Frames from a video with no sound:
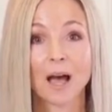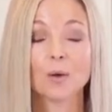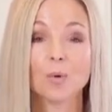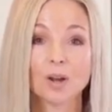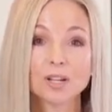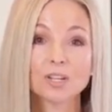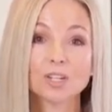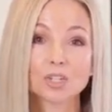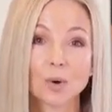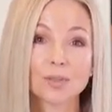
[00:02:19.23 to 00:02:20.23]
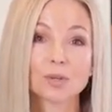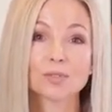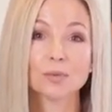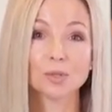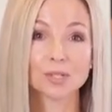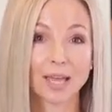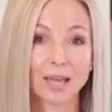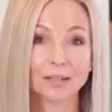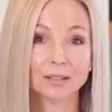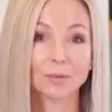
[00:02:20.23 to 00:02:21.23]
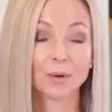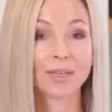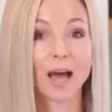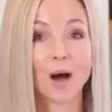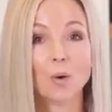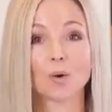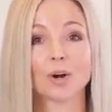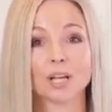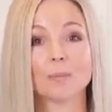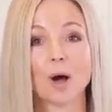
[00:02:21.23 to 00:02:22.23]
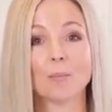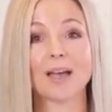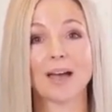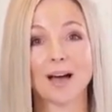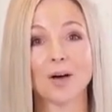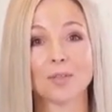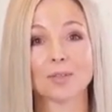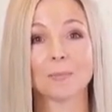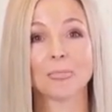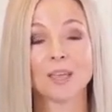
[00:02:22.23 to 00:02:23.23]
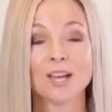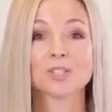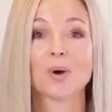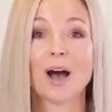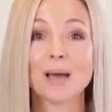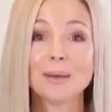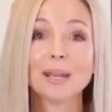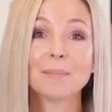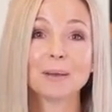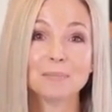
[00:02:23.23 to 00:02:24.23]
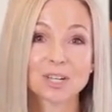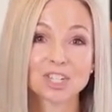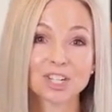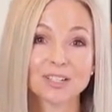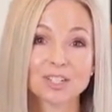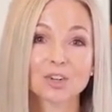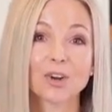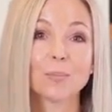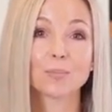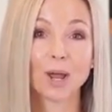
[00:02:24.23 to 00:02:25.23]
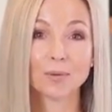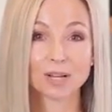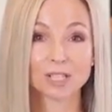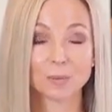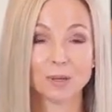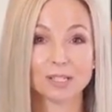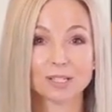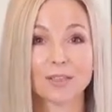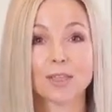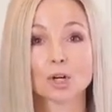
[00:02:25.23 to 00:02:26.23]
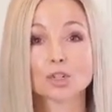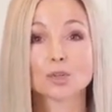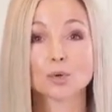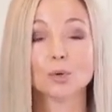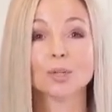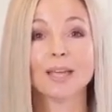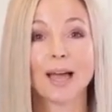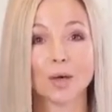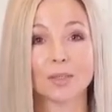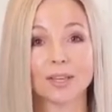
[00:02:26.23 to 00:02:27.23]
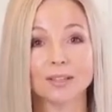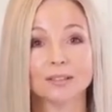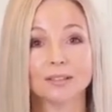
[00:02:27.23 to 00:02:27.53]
I wanted to enjoy those foods again without worrying about my health. So I made it my mission to create bread recipes that are truly healthy.